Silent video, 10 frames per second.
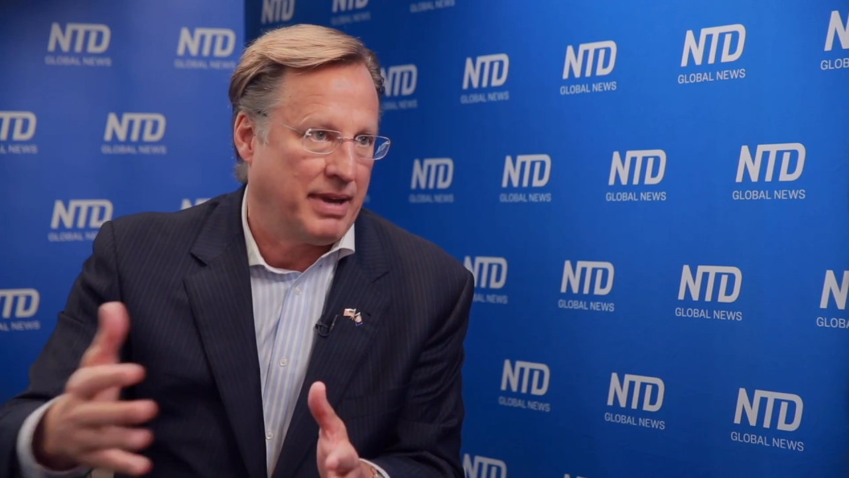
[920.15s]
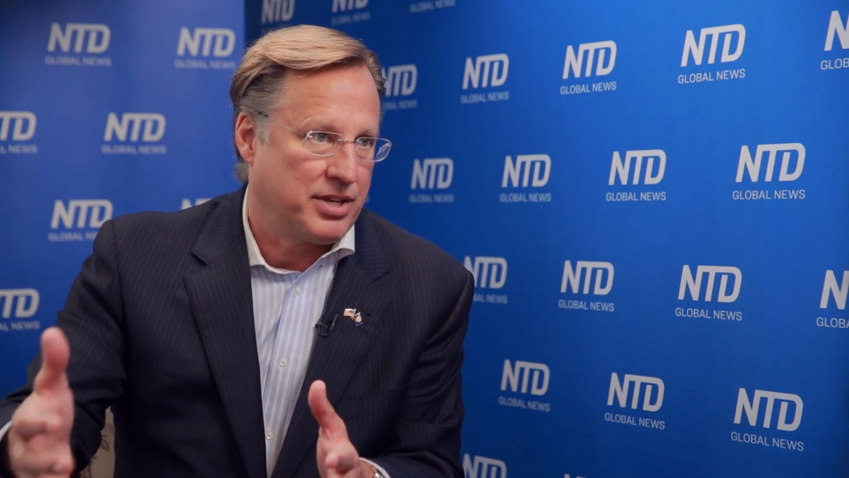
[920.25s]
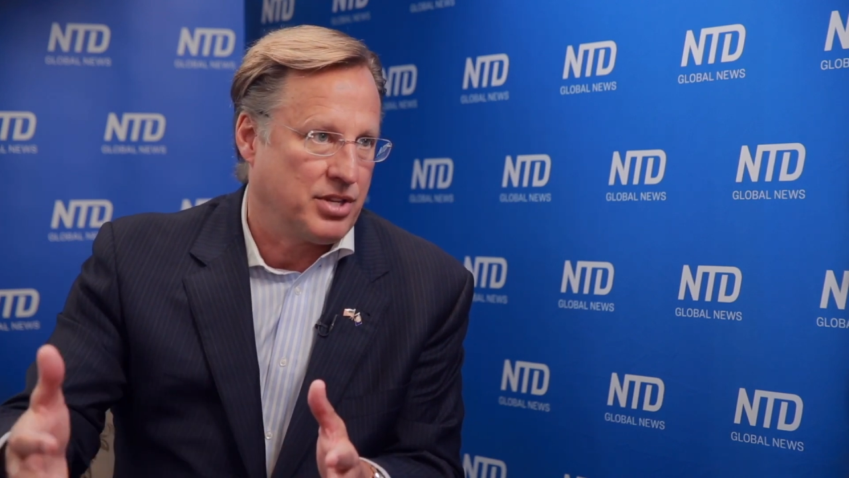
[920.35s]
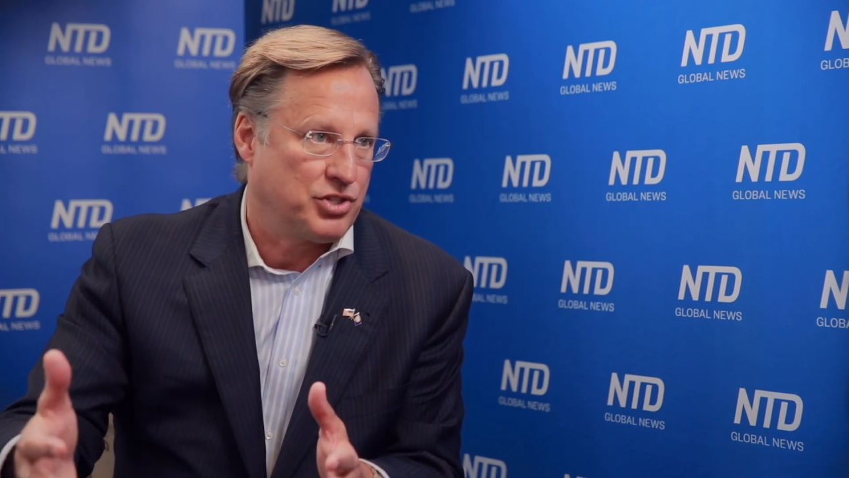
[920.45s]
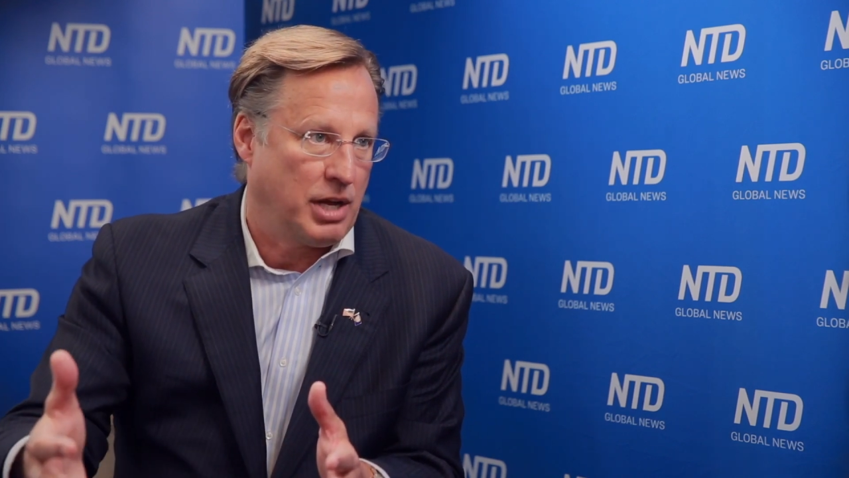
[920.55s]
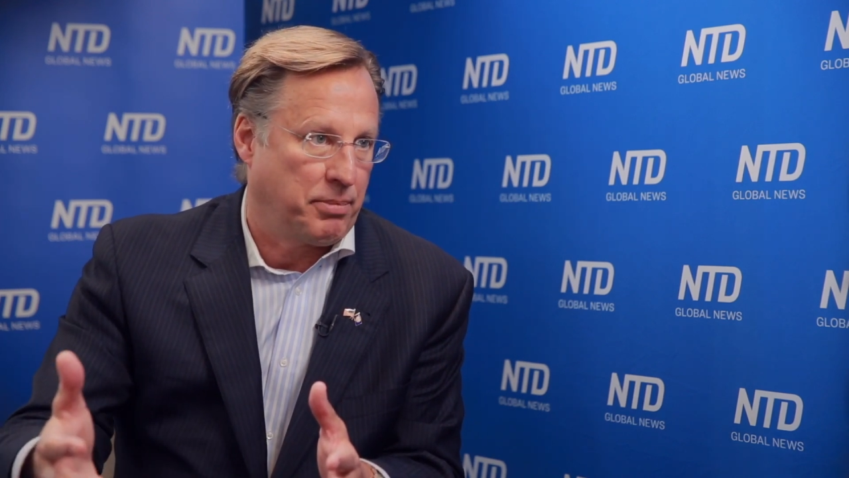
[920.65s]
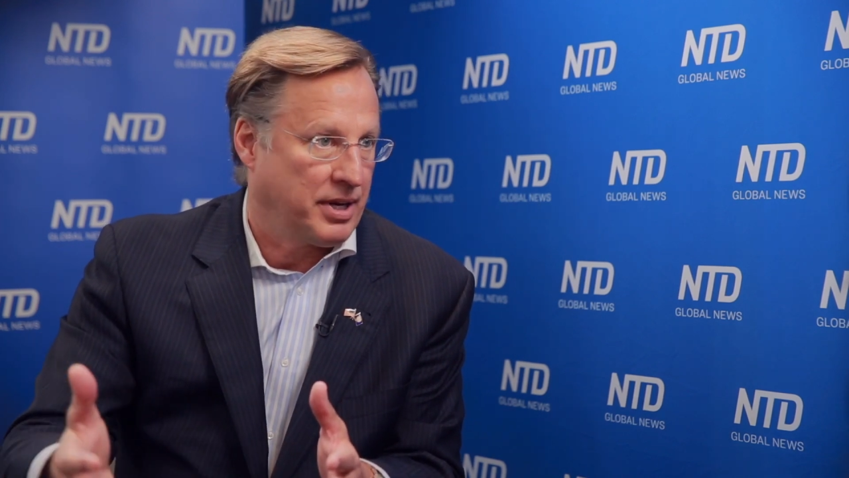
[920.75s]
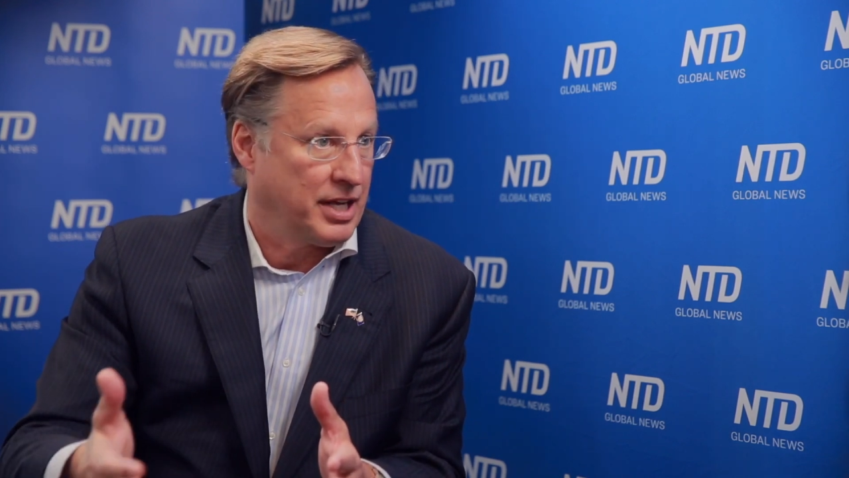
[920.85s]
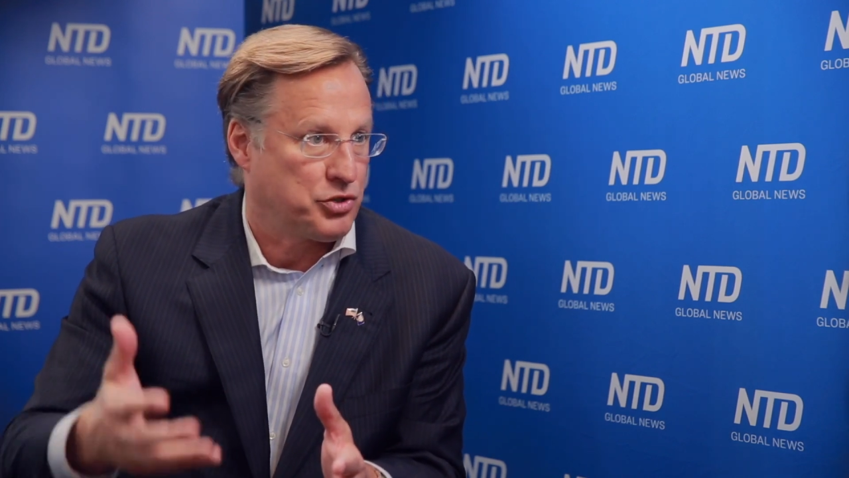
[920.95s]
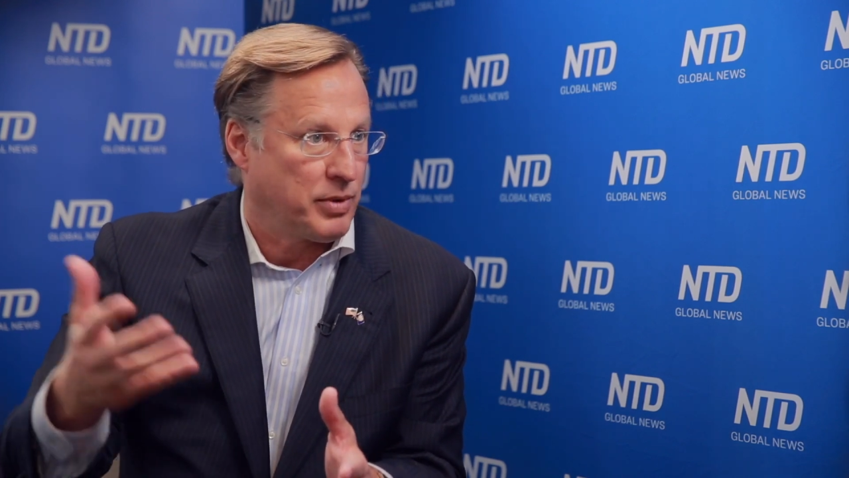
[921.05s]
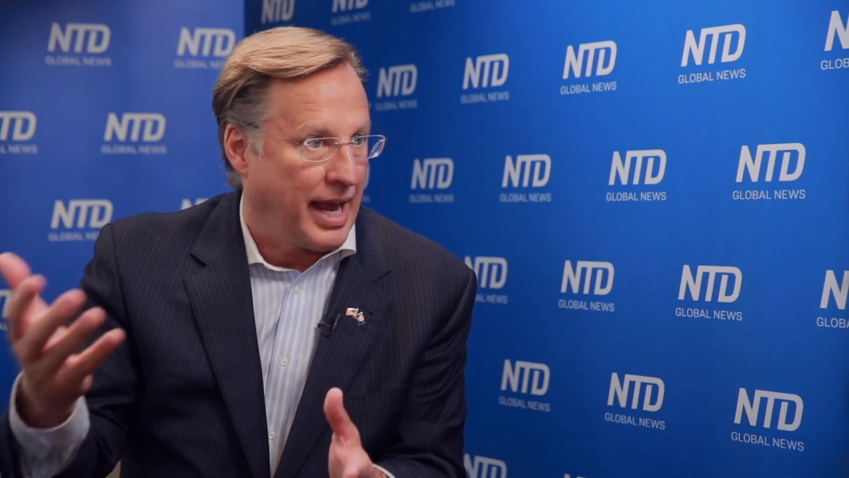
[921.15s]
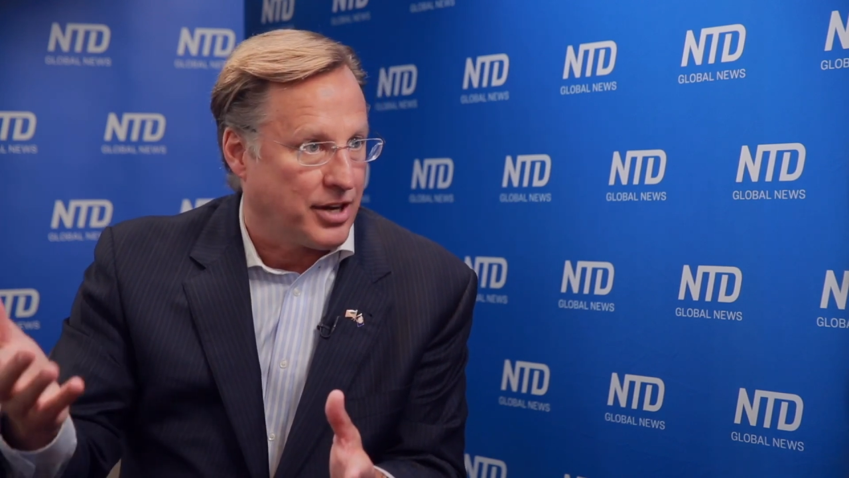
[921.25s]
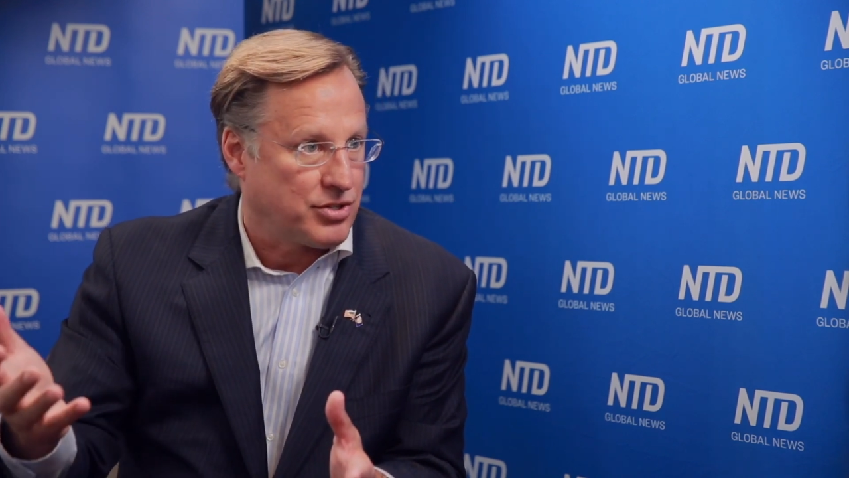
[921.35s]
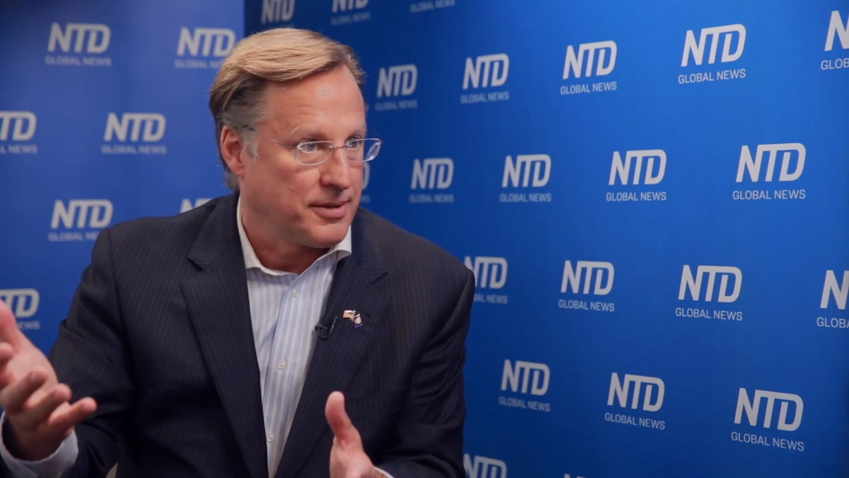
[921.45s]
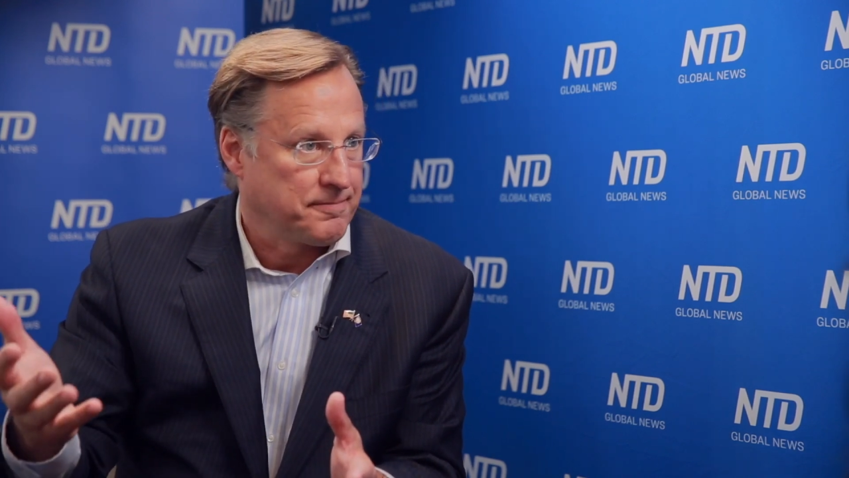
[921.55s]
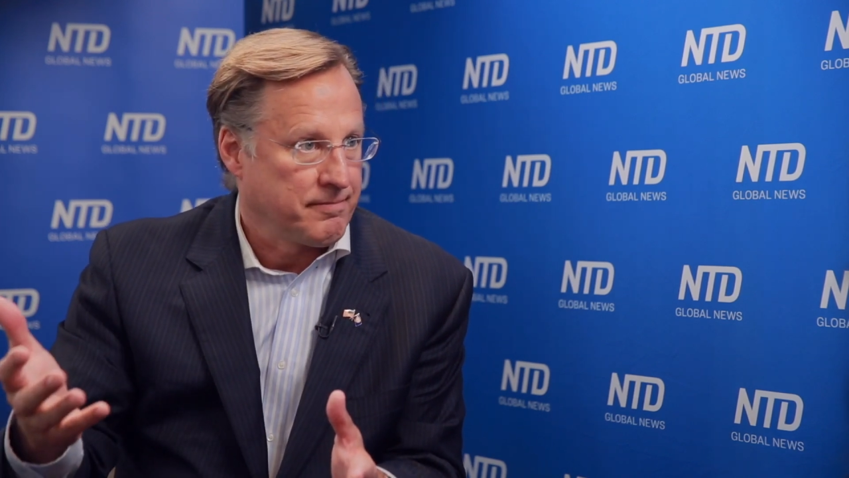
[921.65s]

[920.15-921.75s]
makes it cheaper and gets rich.